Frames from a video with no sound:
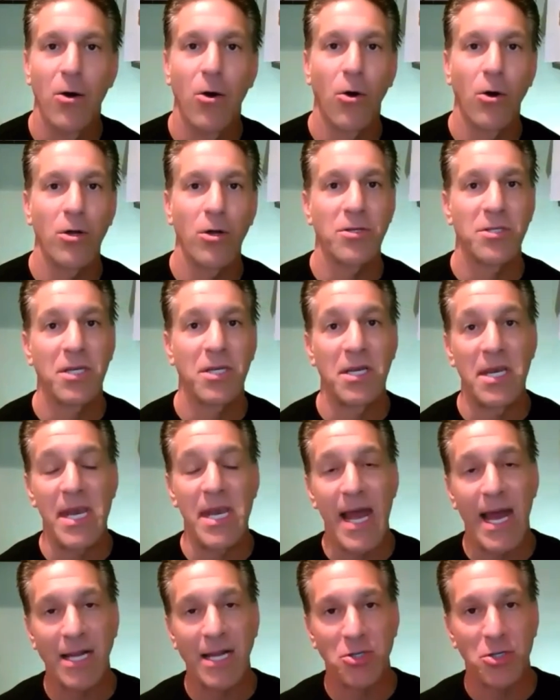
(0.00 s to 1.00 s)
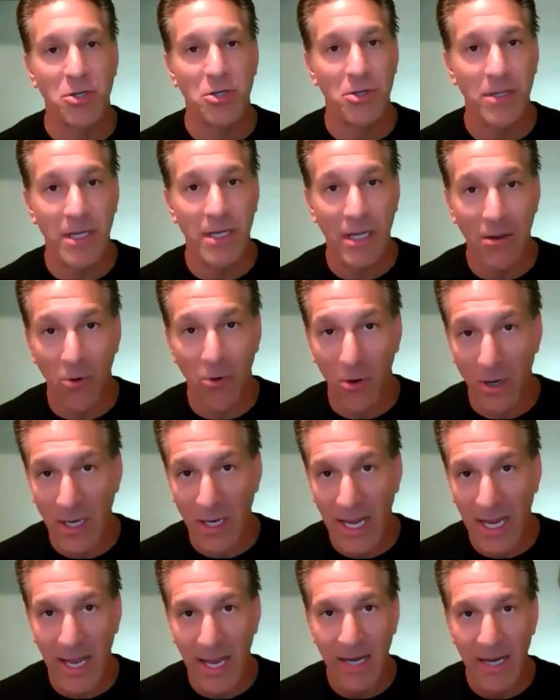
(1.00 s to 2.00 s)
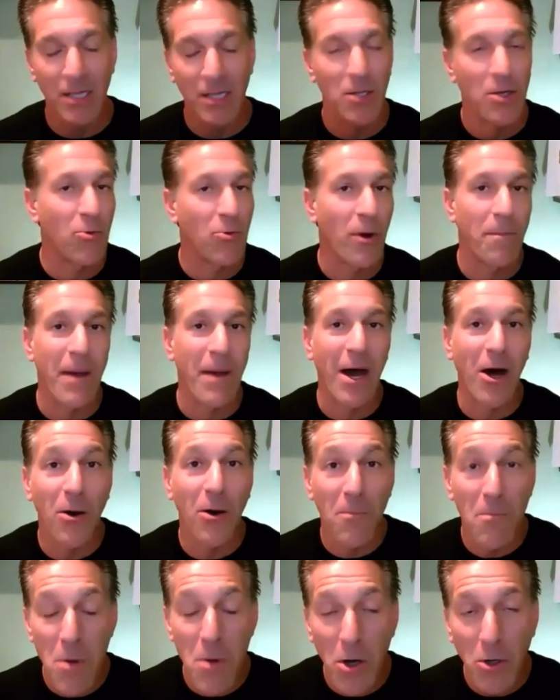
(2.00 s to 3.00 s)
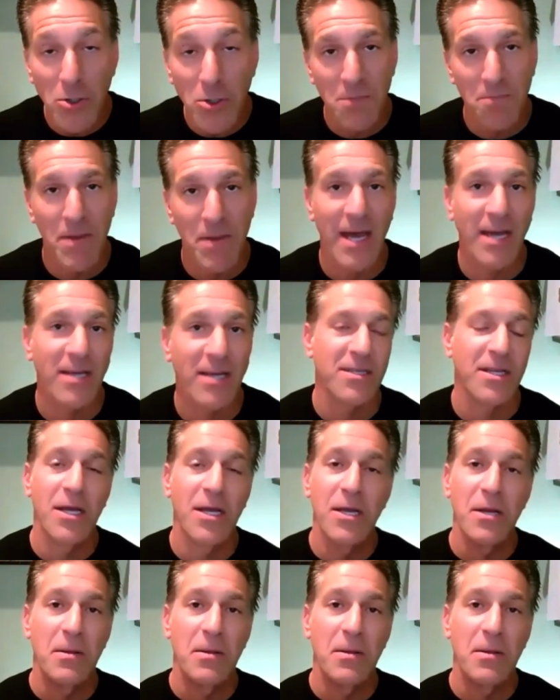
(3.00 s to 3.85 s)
oils that naturally, organically repel most pests